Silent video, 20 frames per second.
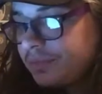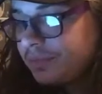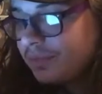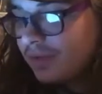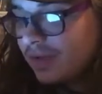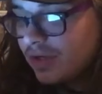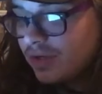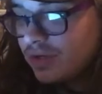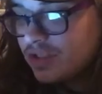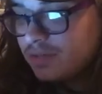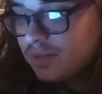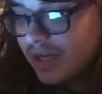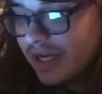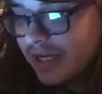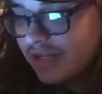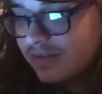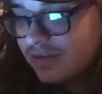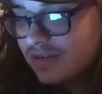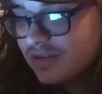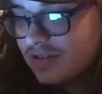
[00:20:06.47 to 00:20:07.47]
Who's
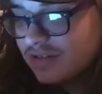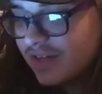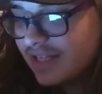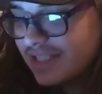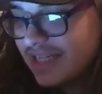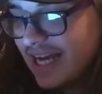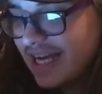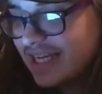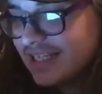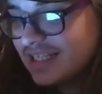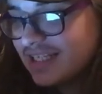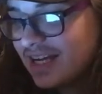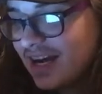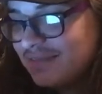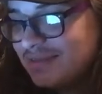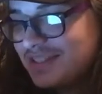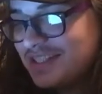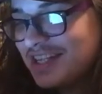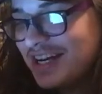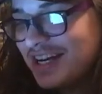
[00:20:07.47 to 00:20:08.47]
playing roles? Felix asks. I'm
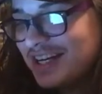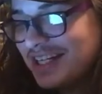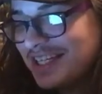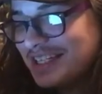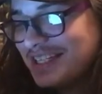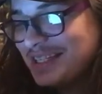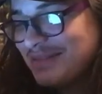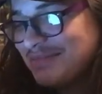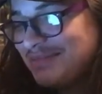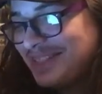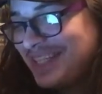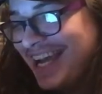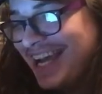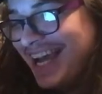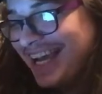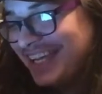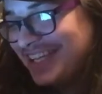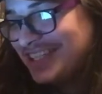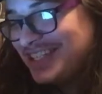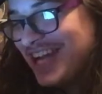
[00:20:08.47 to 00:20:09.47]
sucking some
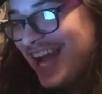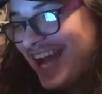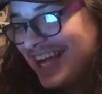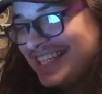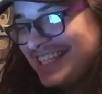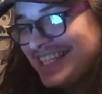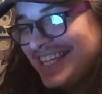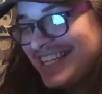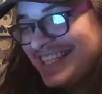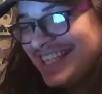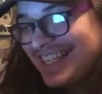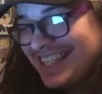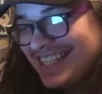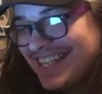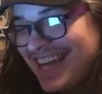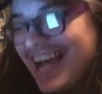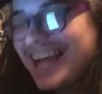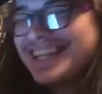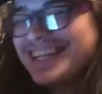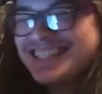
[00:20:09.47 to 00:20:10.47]
dick. Jack says
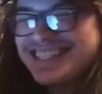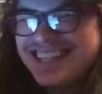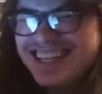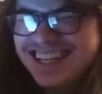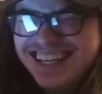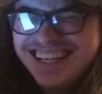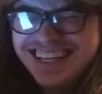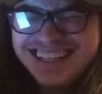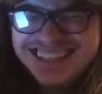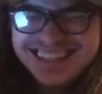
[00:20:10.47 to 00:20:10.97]
exited.